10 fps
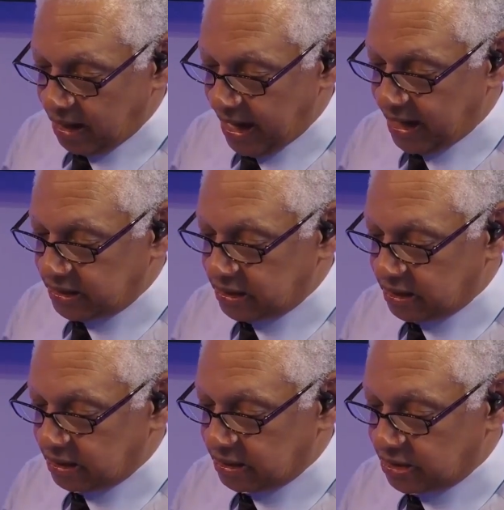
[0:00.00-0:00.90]
And
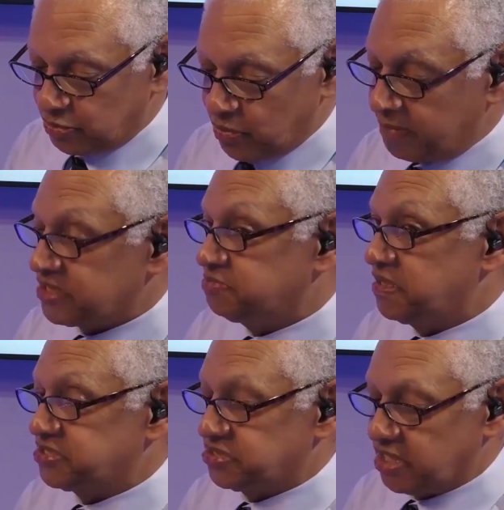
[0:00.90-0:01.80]
the Women's
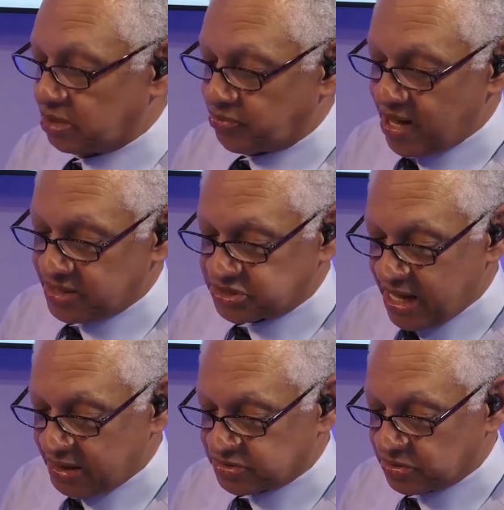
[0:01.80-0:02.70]
Business Enterprise
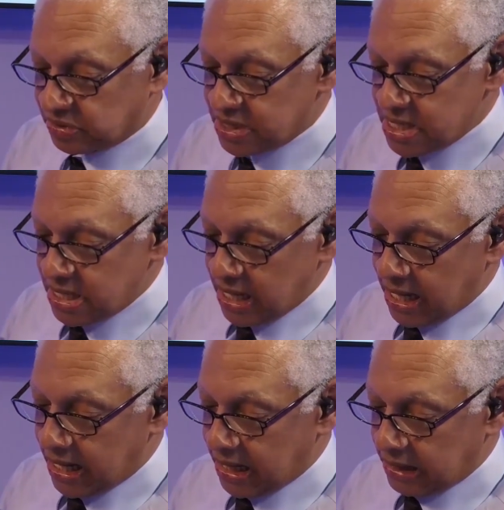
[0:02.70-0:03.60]
Council,
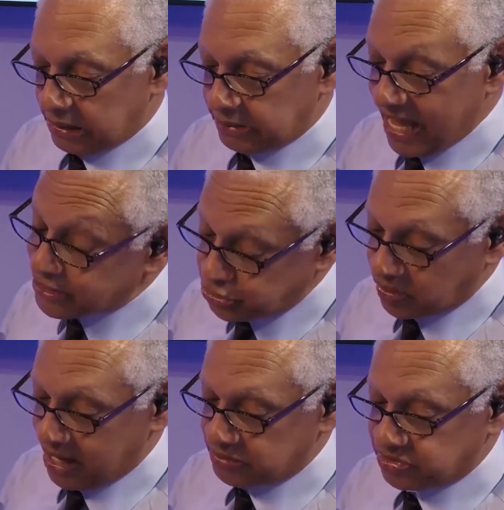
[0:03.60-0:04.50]
National
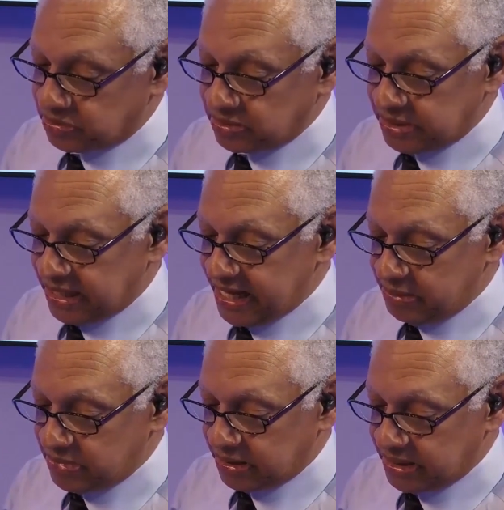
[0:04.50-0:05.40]
Council,
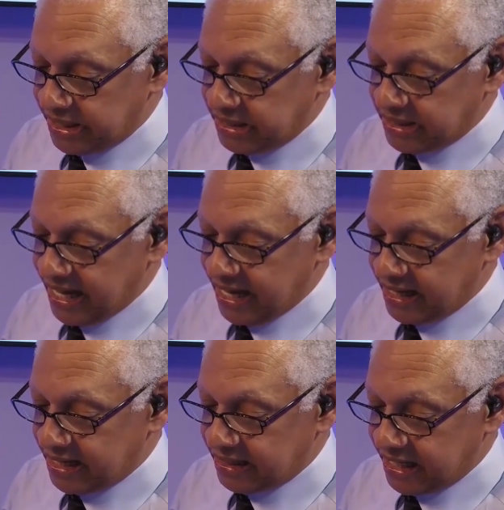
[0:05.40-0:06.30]
named Nina
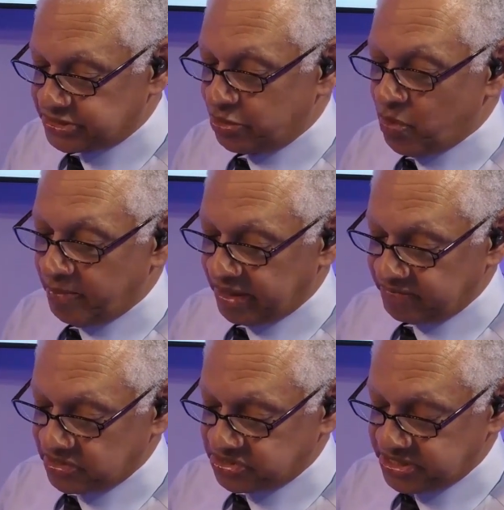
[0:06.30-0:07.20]
as a Woman
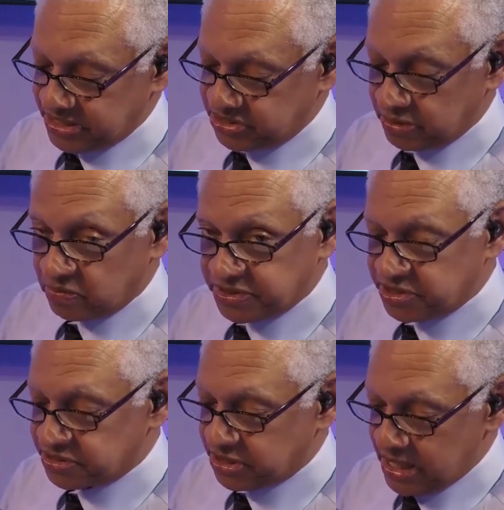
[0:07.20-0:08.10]
of Distinction, which
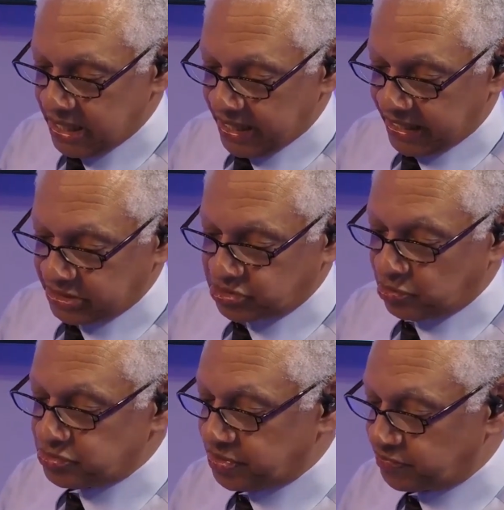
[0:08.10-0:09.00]
is an
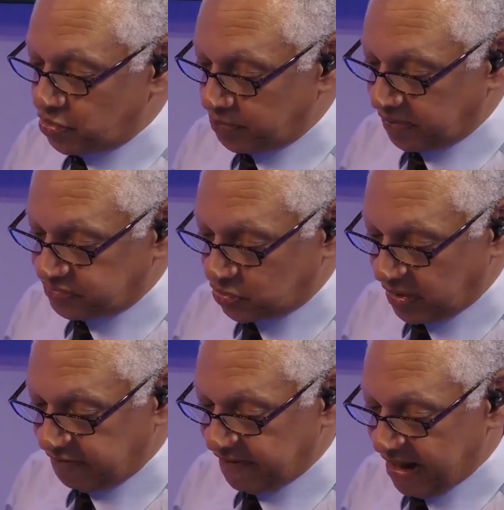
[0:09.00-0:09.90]
exclusive group of
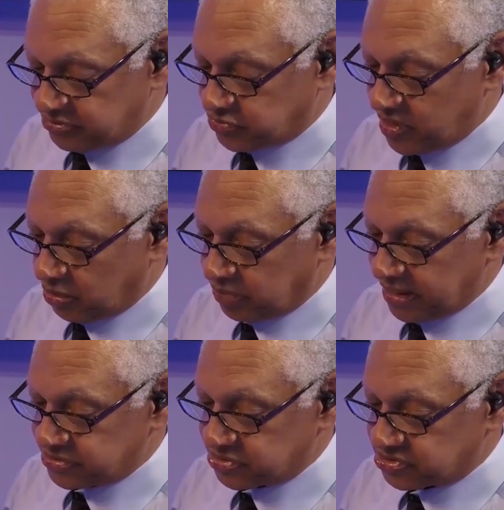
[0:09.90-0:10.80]
25
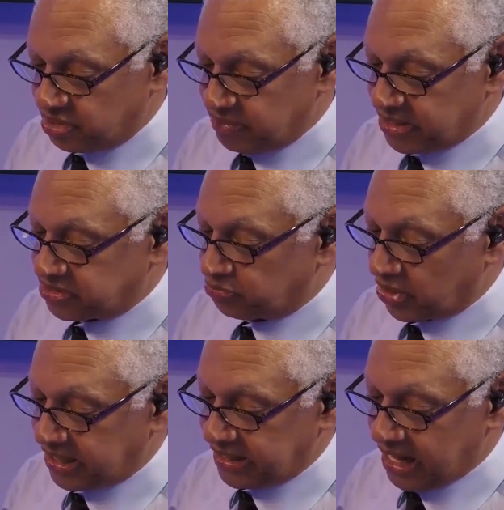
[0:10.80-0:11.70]
trailblazers committed to
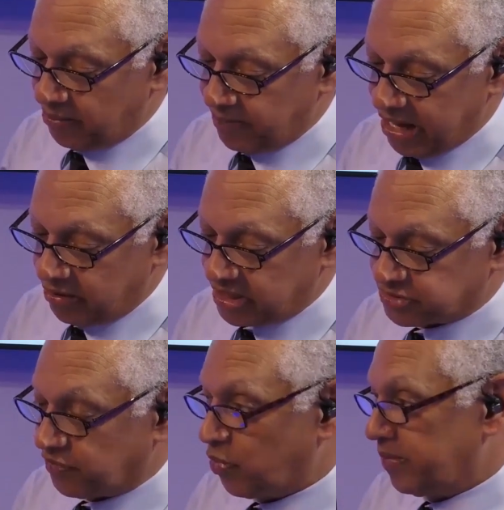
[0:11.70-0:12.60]
breaking down
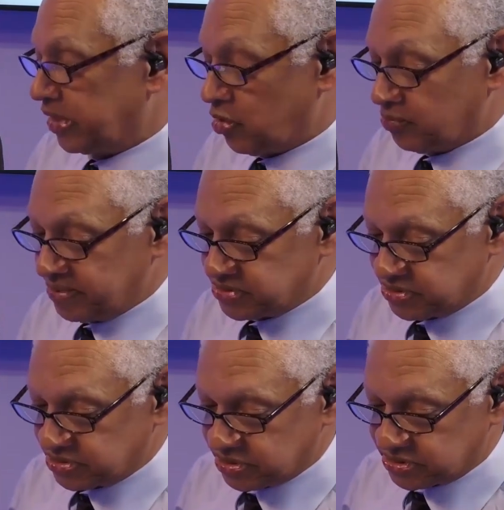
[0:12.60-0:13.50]
barriers for women-owned
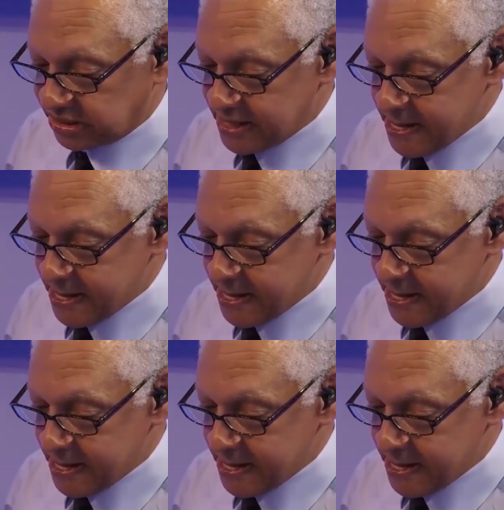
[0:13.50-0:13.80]
businesses.